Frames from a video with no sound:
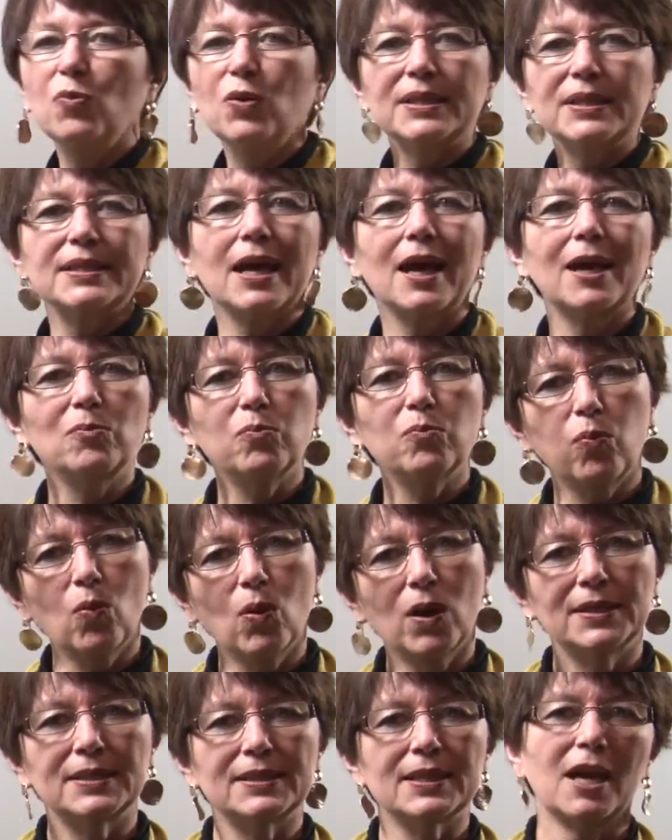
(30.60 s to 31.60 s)
with type
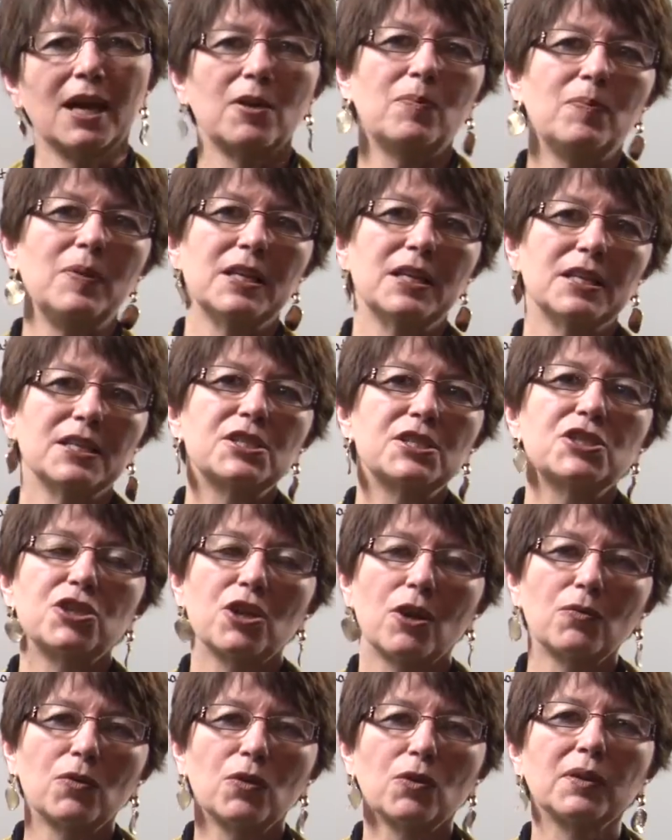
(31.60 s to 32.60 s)
1 diabetes
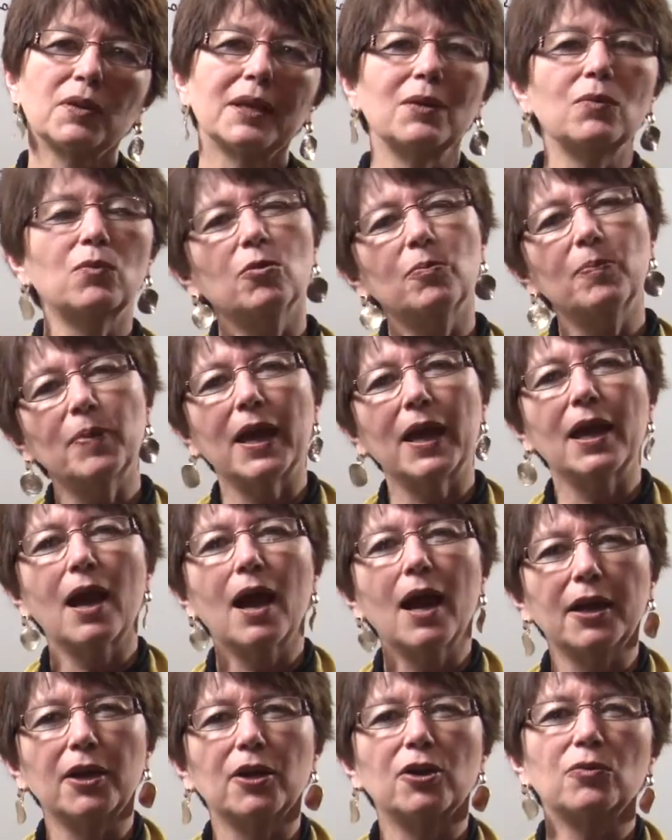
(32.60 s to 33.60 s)
generally will pay
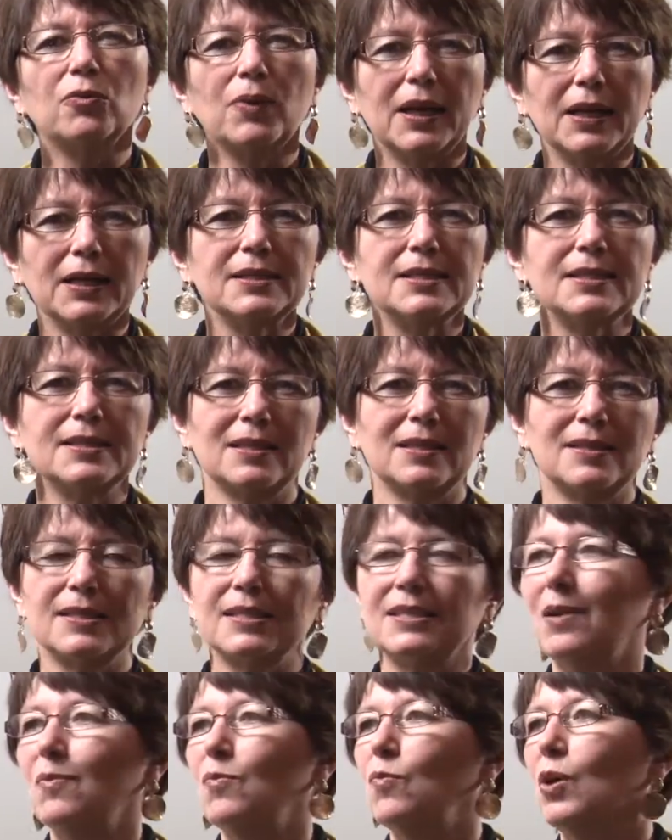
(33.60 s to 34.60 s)
higher rates than
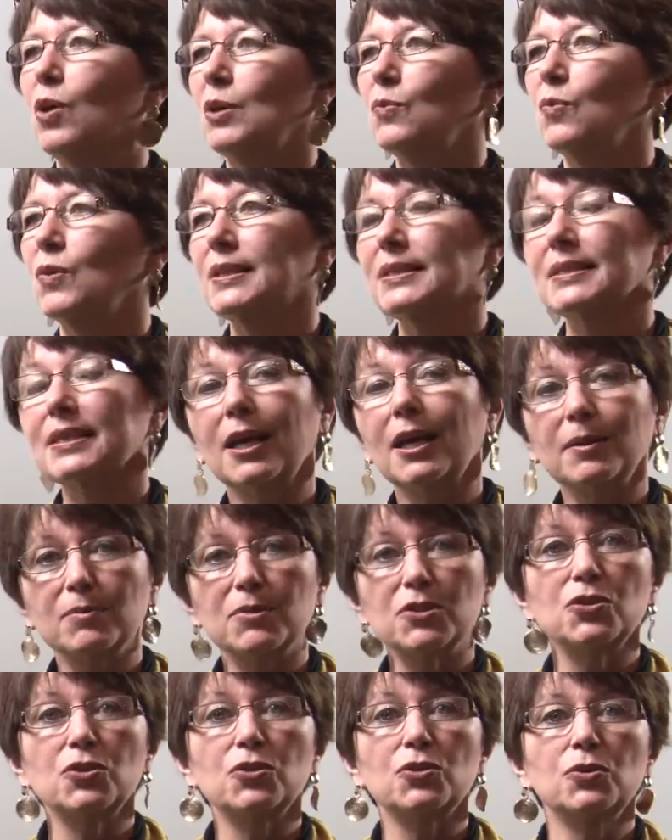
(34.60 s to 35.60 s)
someone with type
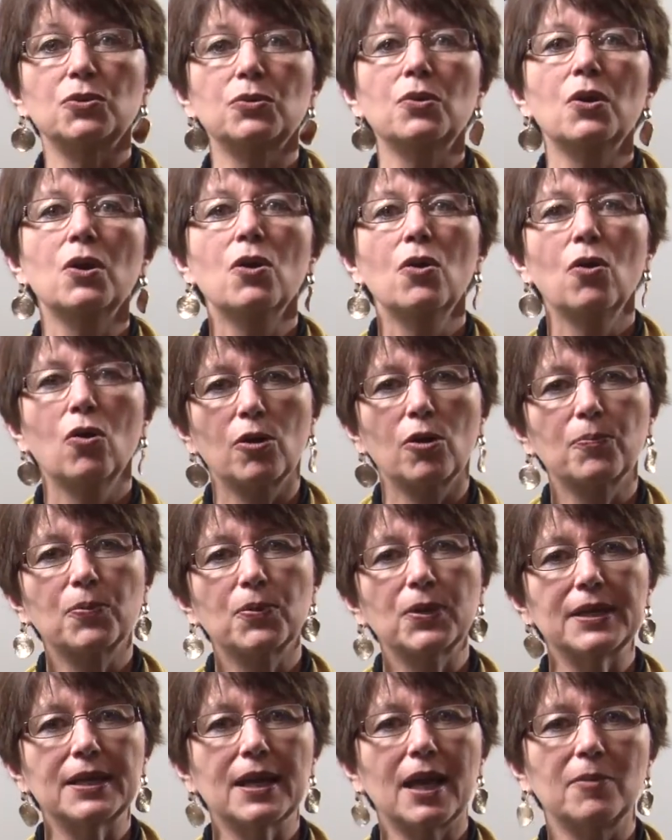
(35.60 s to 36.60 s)
2 or
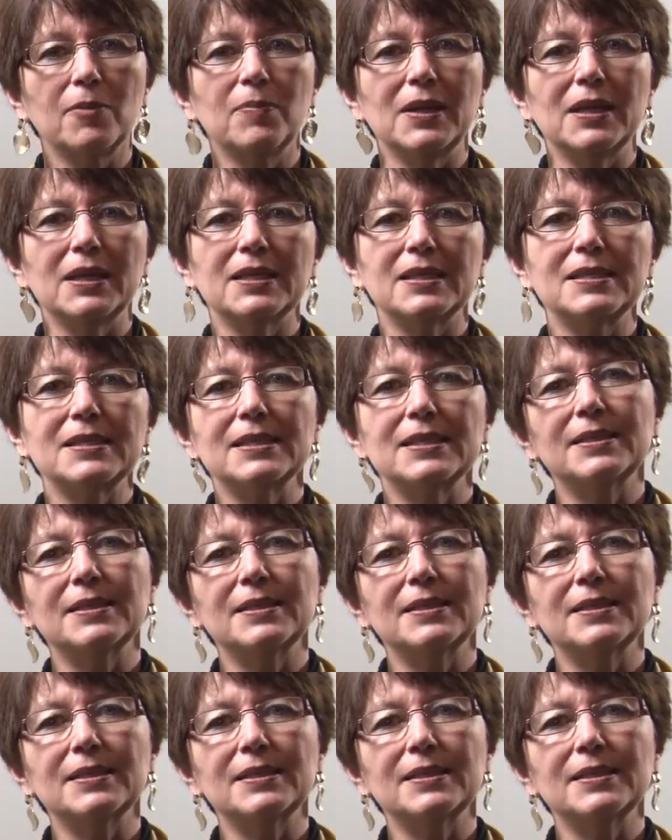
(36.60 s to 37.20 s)
prediabetes,